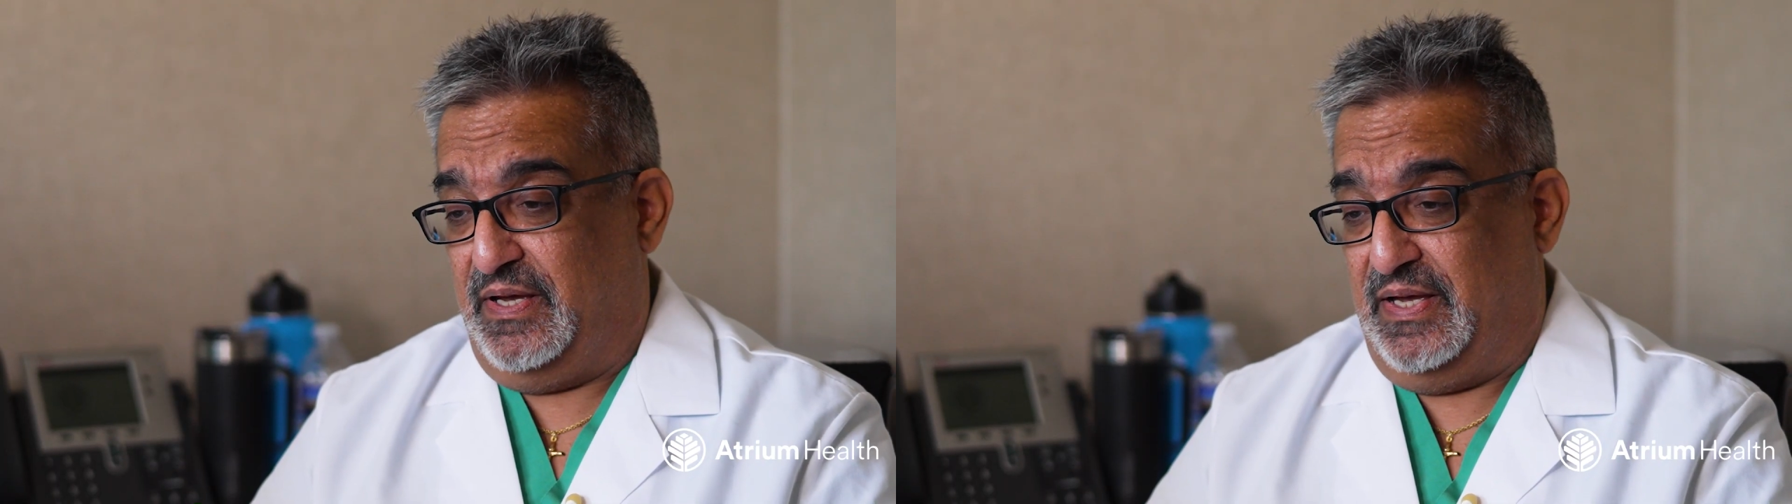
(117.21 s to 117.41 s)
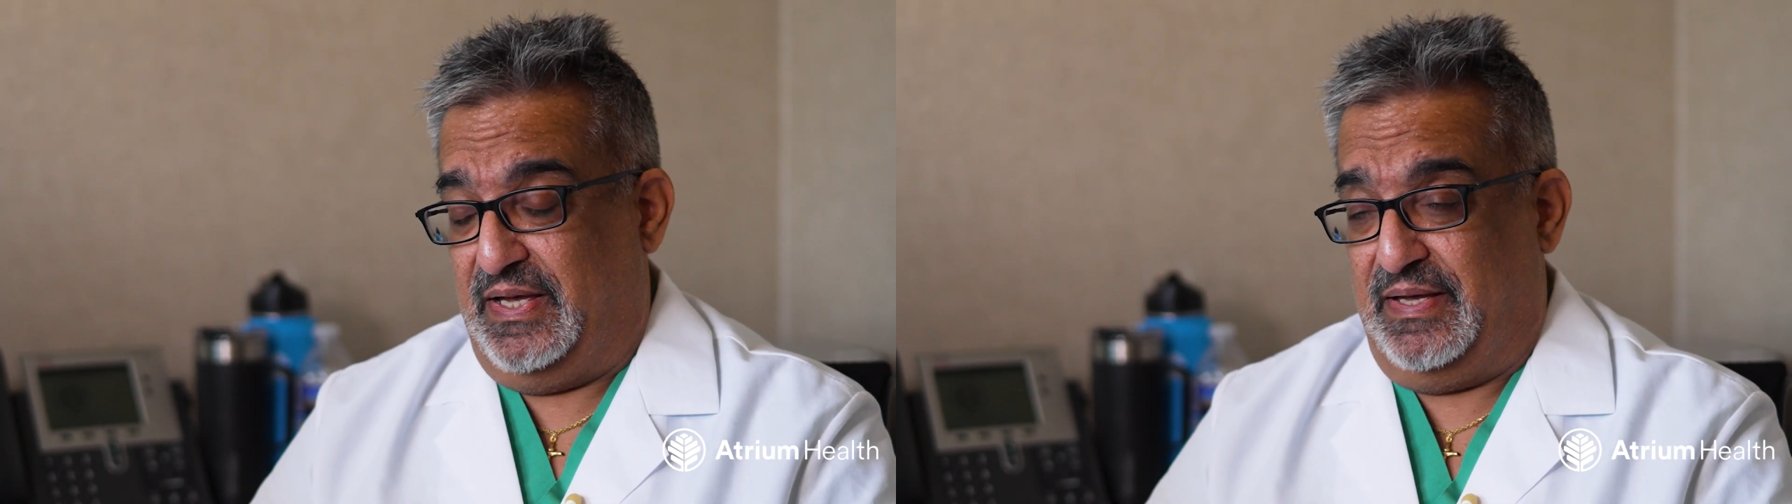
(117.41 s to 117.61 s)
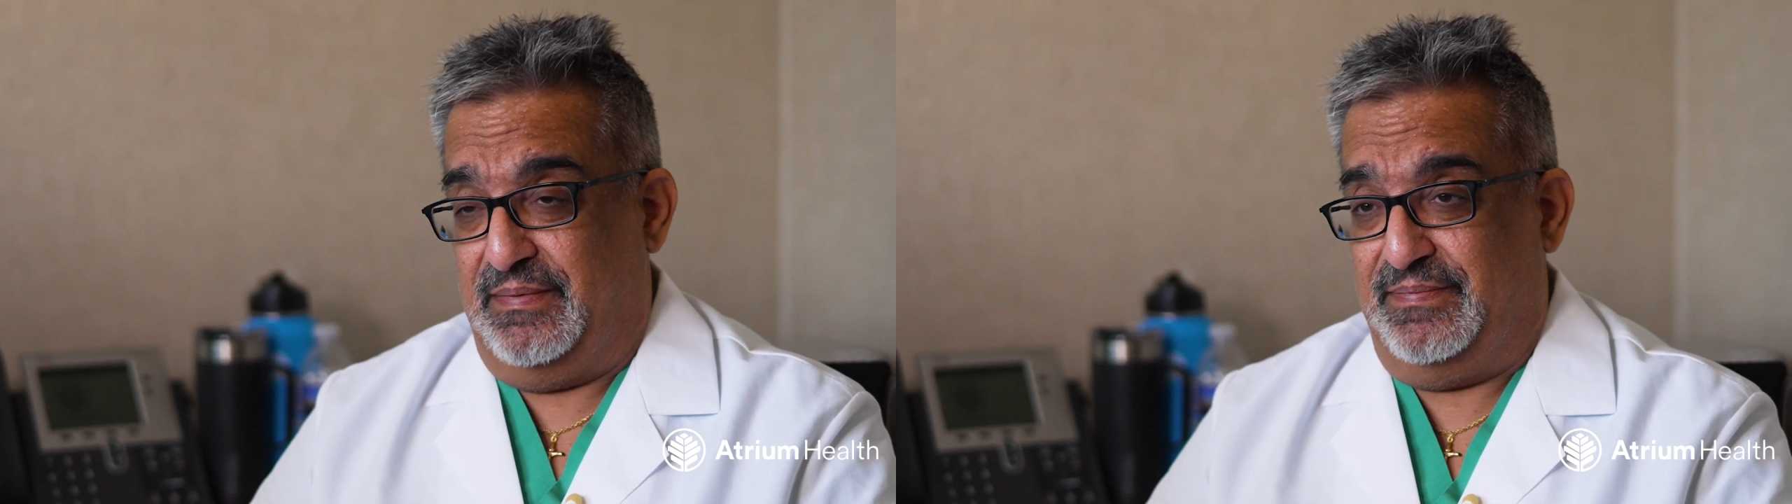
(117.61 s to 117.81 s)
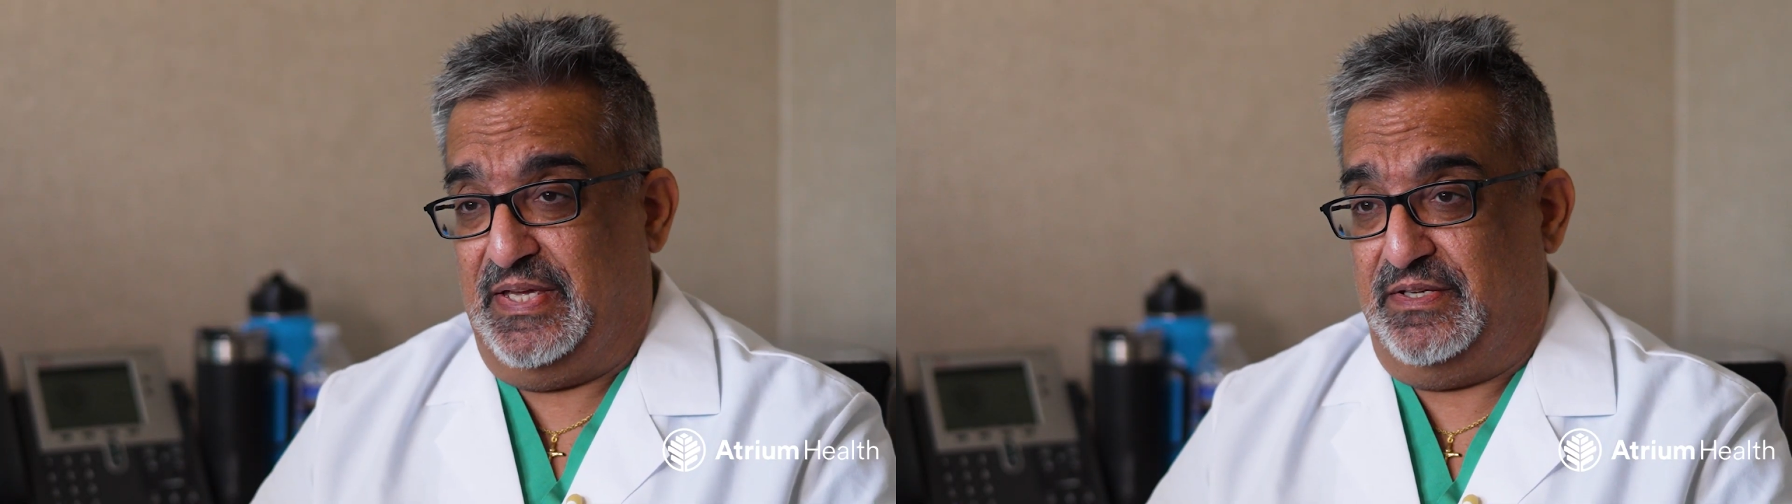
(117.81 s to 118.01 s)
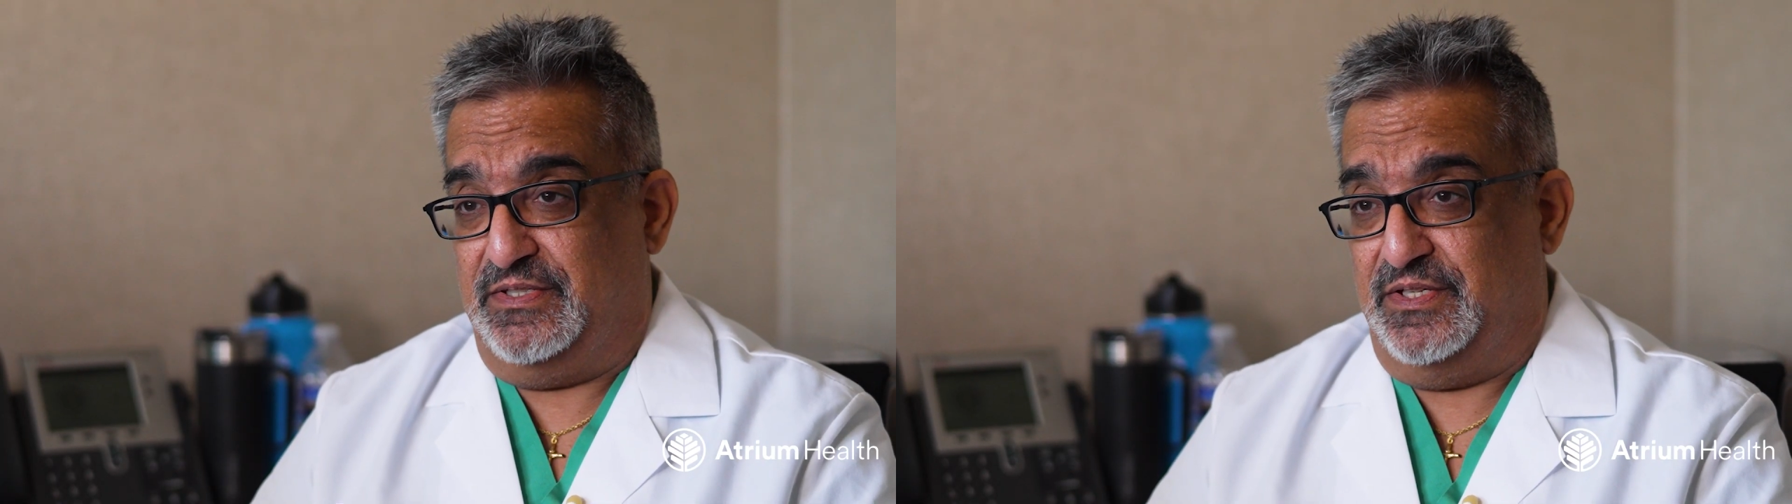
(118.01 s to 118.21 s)
Um,
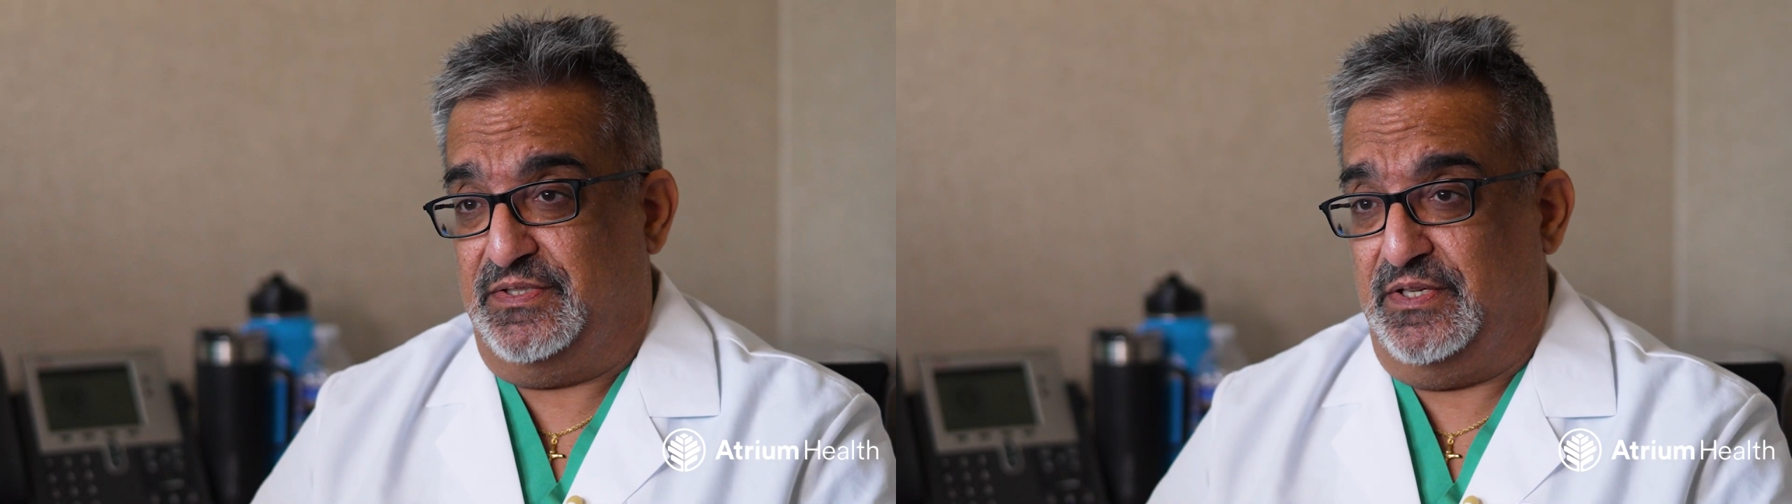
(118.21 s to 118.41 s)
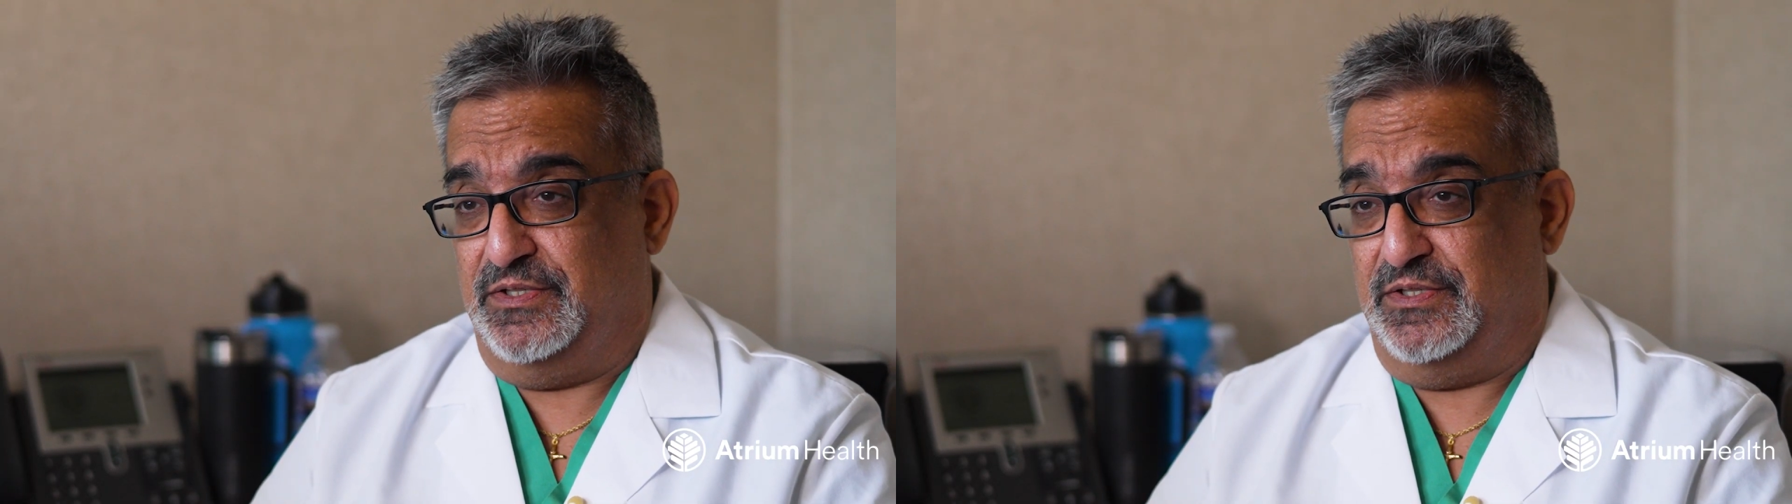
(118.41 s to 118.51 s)
it's just